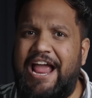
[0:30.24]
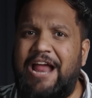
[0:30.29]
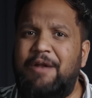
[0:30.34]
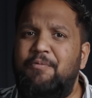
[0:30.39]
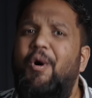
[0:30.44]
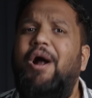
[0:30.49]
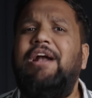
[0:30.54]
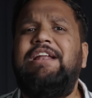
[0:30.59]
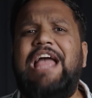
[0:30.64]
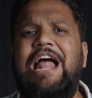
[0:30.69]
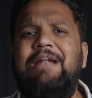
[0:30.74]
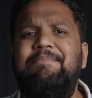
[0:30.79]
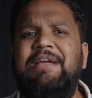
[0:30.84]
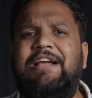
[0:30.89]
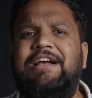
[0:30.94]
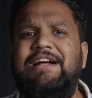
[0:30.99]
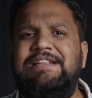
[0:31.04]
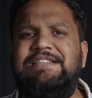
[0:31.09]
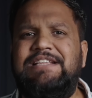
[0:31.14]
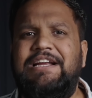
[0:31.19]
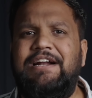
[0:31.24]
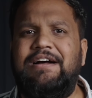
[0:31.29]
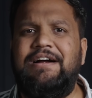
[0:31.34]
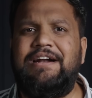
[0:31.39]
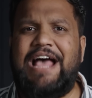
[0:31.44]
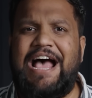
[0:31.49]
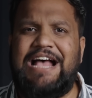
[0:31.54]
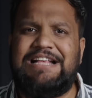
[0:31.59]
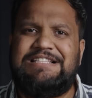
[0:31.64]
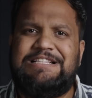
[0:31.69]
in what can be
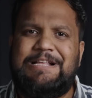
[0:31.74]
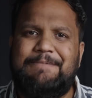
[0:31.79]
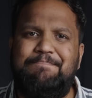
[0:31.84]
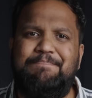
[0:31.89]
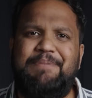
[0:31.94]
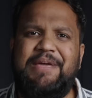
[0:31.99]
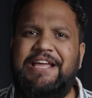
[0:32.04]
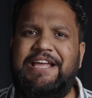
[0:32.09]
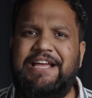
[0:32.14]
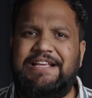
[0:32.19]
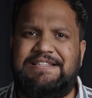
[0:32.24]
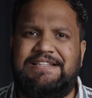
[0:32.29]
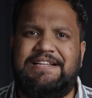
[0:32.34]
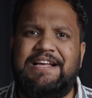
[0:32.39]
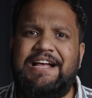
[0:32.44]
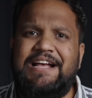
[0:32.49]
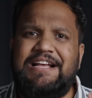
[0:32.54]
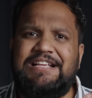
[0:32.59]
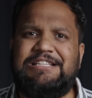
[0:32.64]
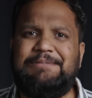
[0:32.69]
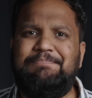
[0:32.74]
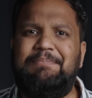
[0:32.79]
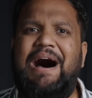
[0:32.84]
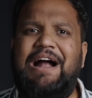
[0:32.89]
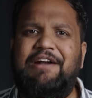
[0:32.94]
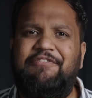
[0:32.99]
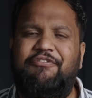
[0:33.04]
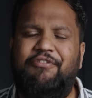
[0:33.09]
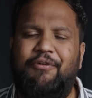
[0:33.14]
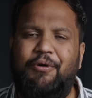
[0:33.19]
considered as the biggest
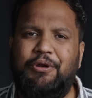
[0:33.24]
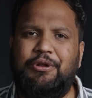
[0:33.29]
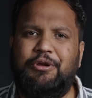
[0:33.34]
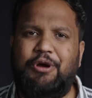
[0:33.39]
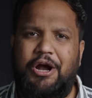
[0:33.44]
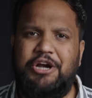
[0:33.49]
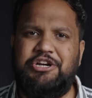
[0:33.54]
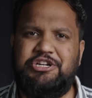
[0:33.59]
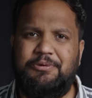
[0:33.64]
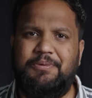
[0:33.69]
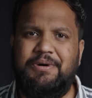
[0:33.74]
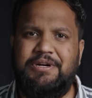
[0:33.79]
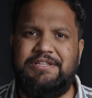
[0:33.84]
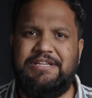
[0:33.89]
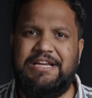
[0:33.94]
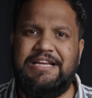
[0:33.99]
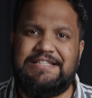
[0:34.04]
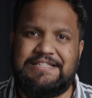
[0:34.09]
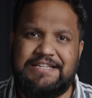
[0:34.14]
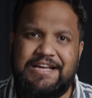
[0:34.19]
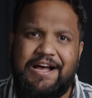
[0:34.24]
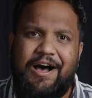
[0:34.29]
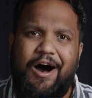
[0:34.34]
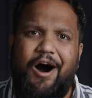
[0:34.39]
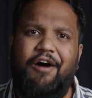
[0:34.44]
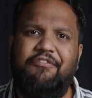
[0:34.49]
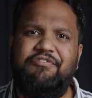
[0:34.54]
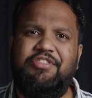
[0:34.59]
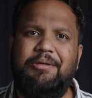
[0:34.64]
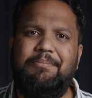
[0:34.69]
smartphone controversies
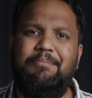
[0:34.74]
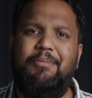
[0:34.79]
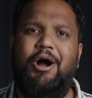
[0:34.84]
of the